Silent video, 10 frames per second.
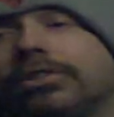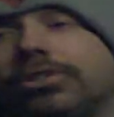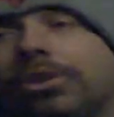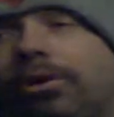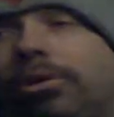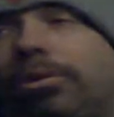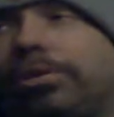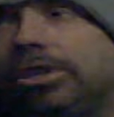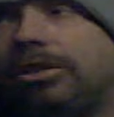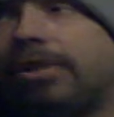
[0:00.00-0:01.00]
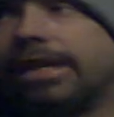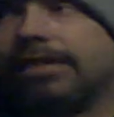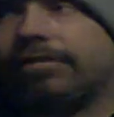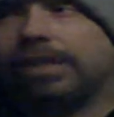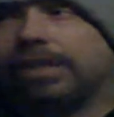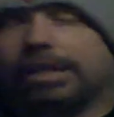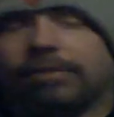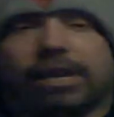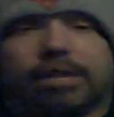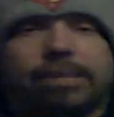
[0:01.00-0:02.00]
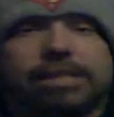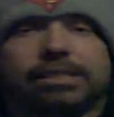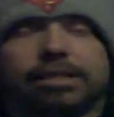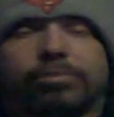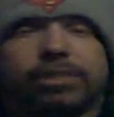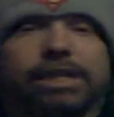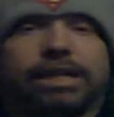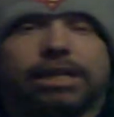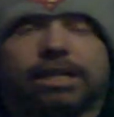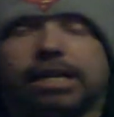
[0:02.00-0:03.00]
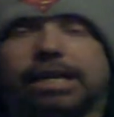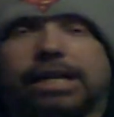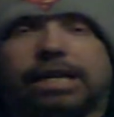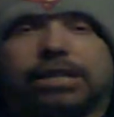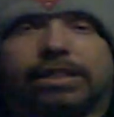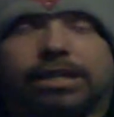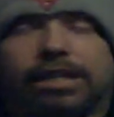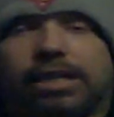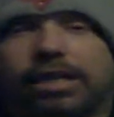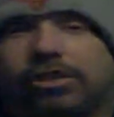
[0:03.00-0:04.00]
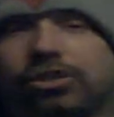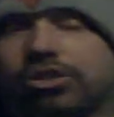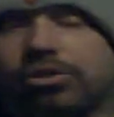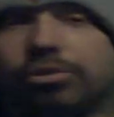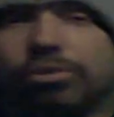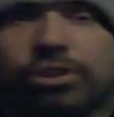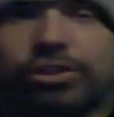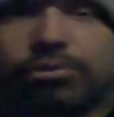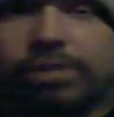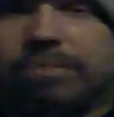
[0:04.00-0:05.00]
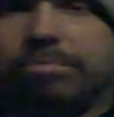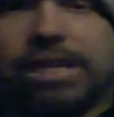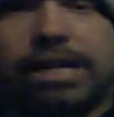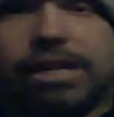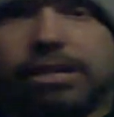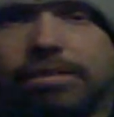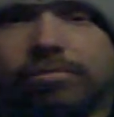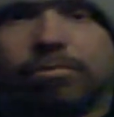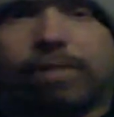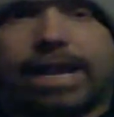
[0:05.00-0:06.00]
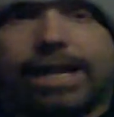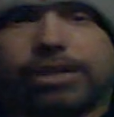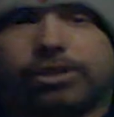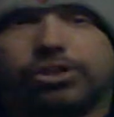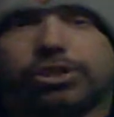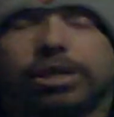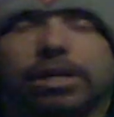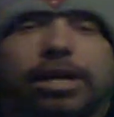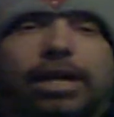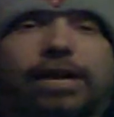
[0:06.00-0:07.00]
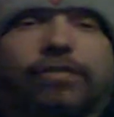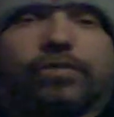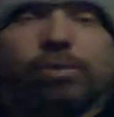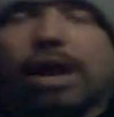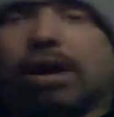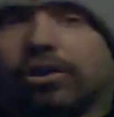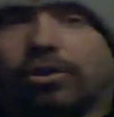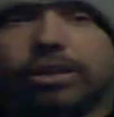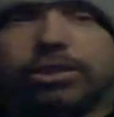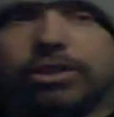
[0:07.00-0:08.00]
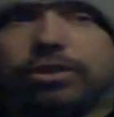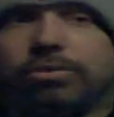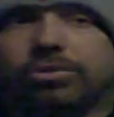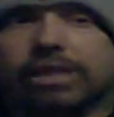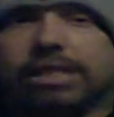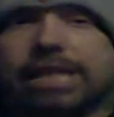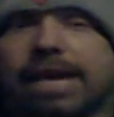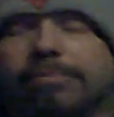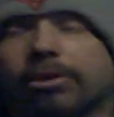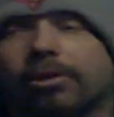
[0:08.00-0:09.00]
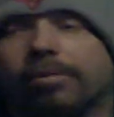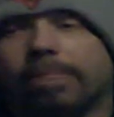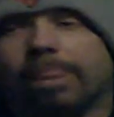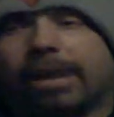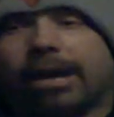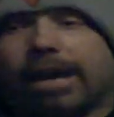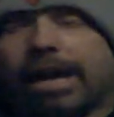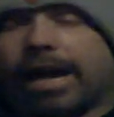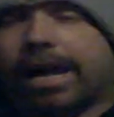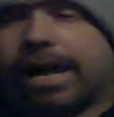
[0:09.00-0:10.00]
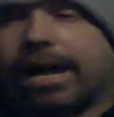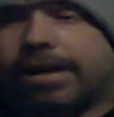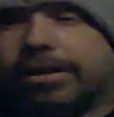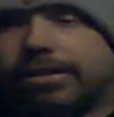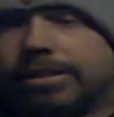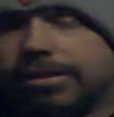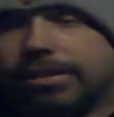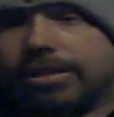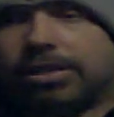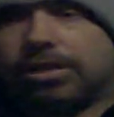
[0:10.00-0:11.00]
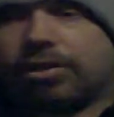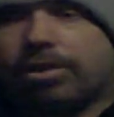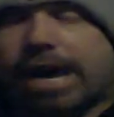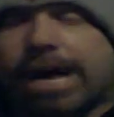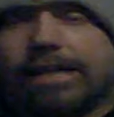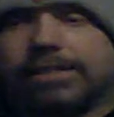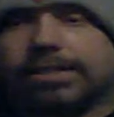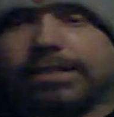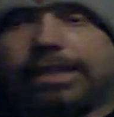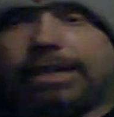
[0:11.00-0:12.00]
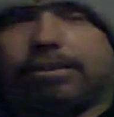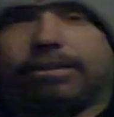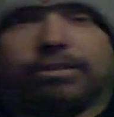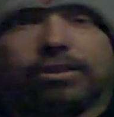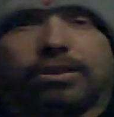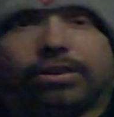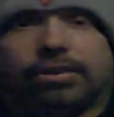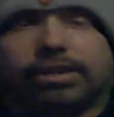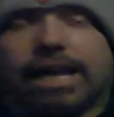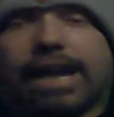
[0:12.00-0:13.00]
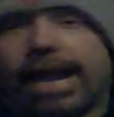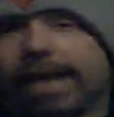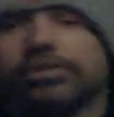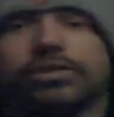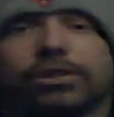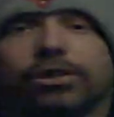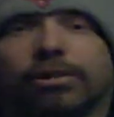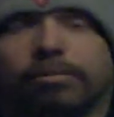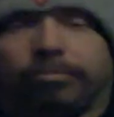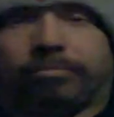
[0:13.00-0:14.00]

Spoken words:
So, I definitely recommend something in the 2 to 3 minute range if you are going to use a timer. And, honestly, the answer,